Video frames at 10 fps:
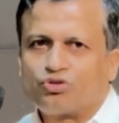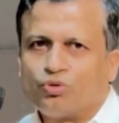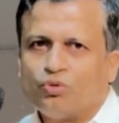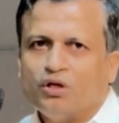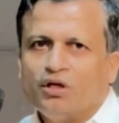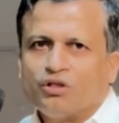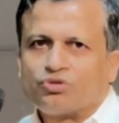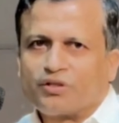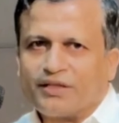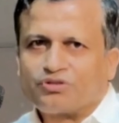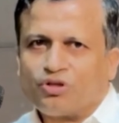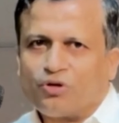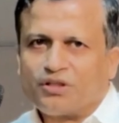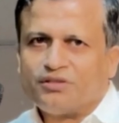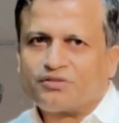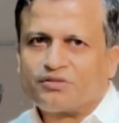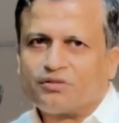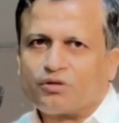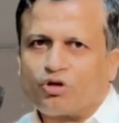So that's how this